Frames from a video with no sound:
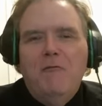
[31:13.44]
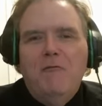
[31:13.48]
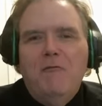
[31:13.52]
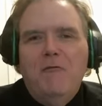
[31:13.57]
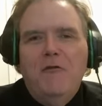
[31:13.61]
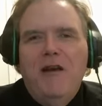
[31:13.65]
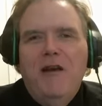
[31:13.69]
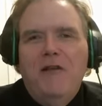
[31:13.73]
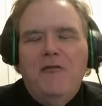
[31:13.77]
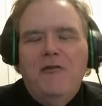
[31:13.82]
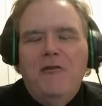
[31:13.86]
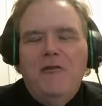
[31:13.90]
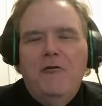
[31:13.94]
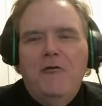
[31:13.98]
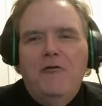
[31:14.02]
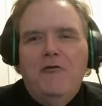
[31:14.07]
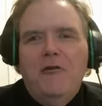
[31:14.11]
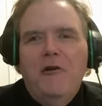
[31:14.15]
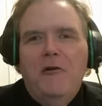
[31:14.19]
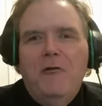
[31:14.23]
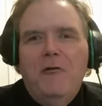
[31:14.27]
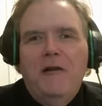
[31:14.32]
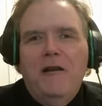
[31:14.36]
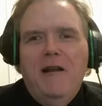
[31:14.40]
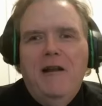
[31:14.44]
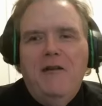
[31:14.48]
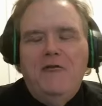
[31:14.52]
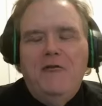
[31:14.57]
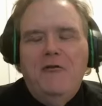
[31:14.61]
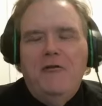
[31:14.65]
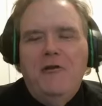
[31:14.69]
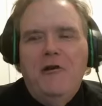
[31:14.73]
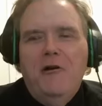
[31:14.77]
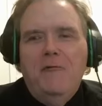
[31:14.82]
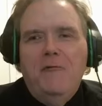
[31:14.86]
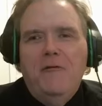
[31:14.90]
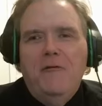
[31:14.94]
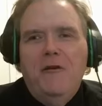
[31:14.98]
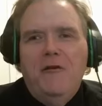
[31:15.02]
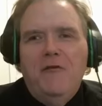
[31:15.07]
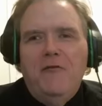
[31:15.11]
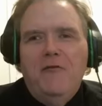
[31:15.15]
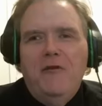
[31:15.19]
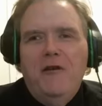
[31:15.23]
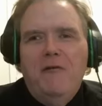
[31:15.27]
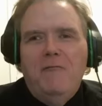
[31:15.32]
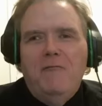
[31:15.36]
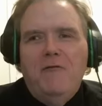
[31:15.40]
as a Houstonian, I should know
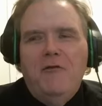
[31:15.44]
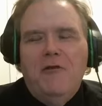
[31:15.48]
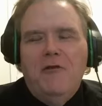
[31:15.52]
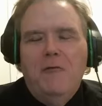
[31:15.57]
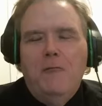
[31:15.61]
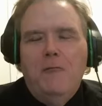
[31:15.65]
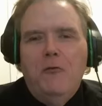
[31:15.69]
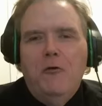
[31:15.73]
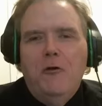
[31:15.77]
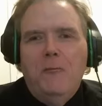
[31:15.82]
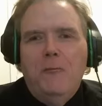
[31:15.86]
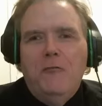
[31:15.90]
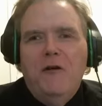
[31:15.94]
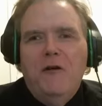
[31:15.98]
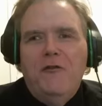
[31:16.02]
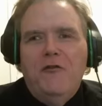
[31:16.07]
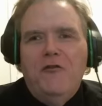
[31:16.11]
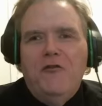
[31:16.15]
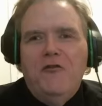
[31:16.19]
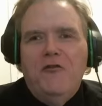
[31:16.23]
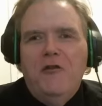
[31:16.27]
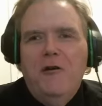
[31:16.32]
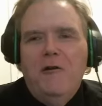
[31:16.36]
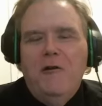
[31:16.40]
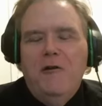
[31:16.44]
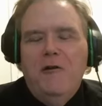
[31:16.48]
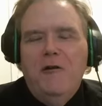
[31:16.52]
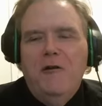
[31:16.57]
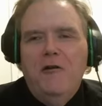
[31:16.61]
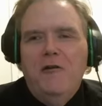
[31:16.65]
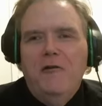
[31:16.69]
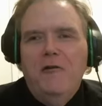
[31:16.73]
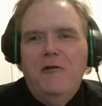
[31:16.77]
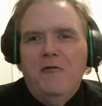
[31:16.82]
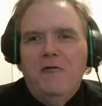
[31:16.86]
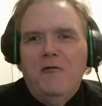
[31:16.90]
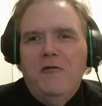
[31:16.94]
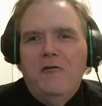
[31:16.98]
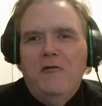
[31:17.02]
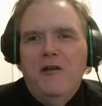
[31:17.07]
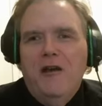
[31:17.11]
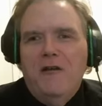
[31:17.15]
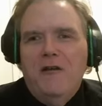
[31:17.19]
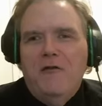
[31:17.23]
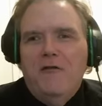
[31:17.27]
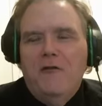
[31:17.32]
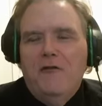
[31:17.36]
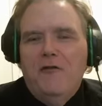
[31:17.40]
this, that WordPress started in Houston,
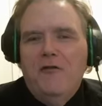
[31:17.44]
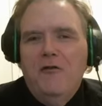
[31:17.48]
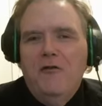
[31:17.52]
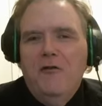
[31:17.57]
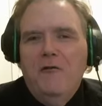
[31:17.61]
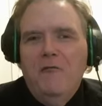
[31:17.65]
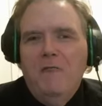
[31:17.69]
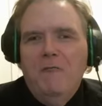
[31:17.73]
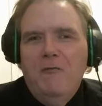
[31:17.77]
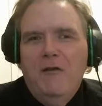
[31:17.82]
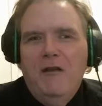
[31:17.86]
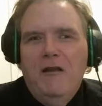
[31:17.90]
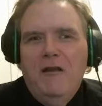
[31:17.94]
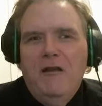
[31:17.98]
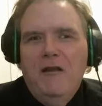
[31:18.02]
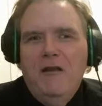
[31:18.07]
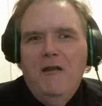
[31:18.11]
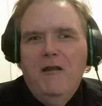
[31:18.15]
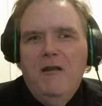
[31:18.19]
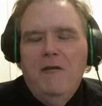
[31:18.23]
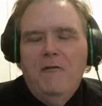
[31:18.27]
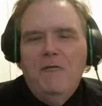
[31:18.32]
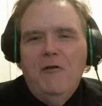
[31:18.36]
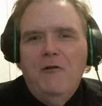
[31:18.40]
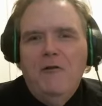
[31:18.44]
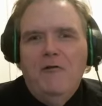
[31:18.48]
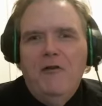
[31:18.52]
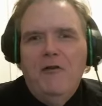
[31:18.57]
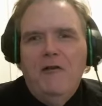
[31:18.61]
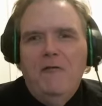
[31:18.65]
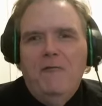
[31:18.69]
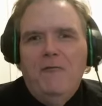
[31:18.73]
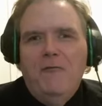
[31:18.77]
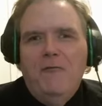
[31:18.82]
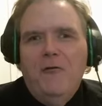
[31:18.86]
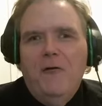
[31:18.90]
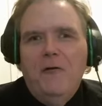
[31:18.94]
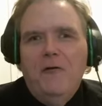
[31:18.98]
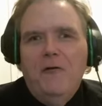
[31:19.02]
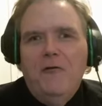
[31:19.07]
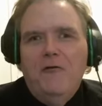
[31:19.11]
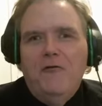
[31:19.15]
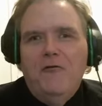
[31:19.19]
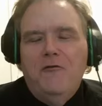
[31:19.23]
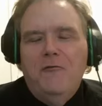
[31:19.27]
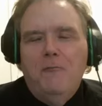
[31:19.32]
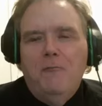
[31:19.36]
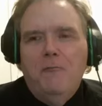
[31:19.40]
Texas. That the
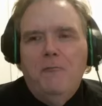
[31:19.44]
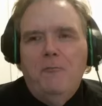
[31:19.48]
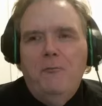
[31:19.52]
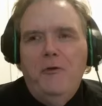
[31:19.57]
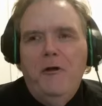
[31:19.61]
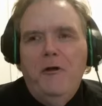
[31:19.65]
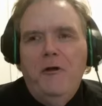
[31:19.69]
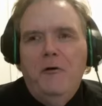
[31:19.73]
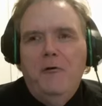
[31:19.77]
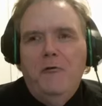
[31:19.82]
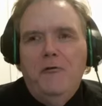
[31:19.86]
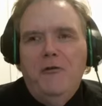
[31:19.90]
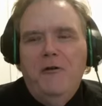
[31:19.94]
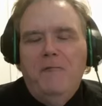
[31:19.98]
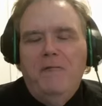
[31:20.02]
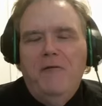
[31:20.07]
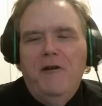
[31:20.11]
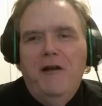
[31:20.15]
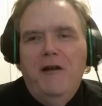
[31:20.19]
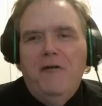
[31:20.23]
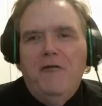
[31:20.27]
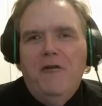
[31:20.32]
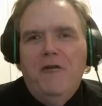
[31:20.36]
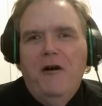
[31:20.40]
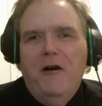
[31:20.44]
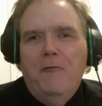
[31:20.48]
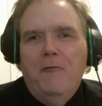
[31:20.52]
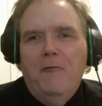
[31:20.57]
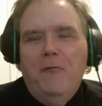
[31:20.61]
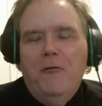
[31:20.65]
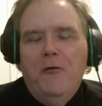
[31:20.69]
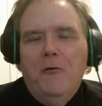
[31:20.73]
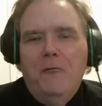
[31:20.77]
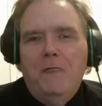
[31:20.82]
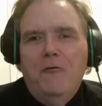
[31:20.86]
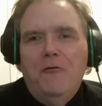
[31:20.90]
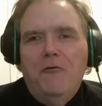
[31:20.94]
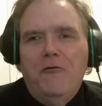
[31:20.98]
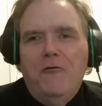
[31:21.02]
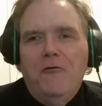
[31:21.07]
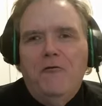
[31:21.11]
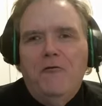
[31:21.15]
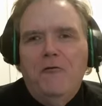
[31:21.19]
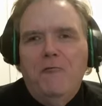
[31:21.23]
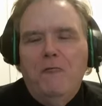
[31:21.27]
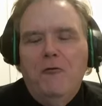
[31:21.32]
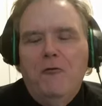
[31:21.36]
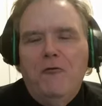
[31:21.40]
first build of that software
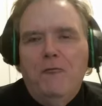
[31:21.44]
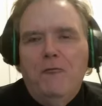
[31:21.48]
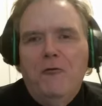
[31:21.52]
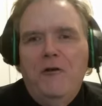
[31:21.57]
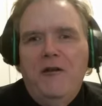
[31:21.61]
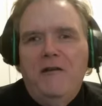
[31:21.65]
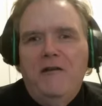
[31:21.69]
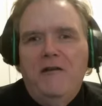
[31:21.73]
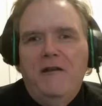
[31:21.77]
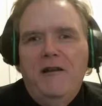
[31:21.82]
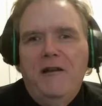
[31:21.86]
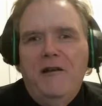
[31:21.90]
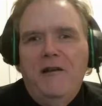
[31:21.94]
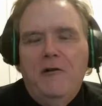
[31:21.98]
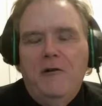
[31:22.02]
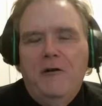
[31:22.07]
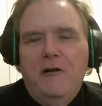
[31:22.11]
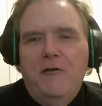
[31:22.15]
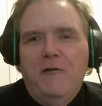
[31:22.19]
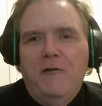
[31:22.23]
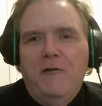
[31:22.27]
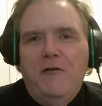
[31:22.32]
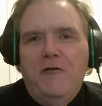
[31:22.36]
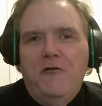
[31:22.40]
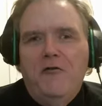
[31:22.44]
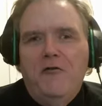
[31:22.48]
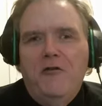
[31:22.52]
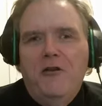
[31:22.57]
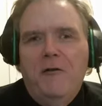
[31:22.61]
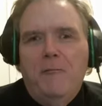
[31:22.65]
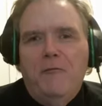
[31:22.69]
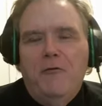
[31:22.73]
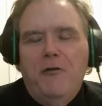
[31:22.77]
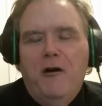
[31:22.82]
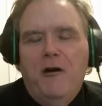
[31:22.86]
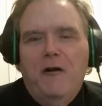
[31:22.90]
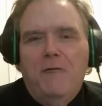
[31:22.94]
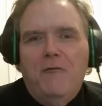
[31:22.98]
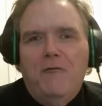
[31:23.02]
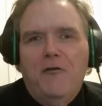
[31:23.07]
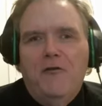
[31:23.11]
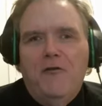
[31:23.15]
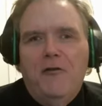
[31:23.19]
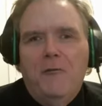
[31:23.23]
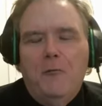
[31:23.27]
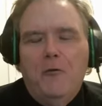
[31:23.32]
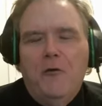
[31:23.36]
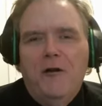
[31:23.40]
was written here and then shipped off to
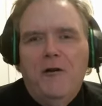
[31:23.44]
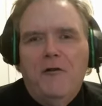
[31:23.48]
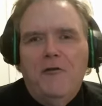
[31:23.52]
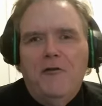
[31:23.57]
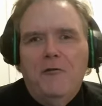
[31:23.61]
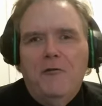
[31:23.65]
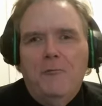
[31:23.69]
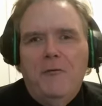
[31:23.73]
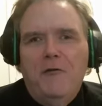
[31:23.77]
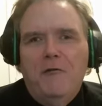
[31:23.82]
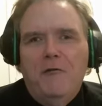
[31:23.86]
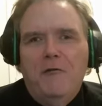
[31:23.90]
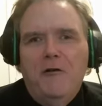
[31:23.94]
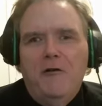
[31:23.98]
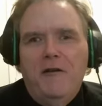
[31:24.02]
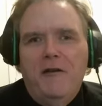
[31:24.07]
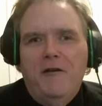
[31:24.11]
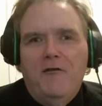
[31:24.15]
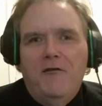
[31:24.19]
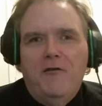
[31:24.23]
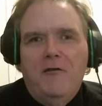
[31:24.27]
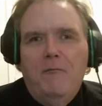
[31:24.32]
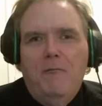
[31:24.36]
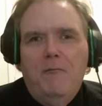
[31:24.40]
somewhere else to be released.